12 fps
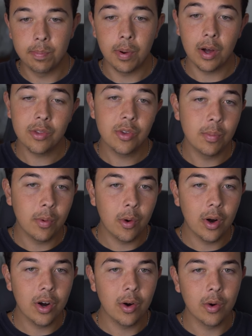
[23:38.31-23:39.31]

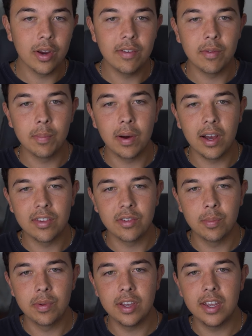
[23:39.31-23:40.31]
Baltimore, or even
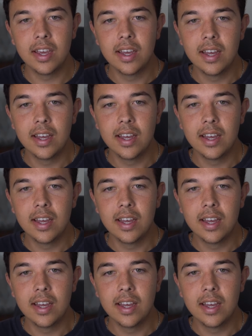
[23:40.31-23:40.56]
possibly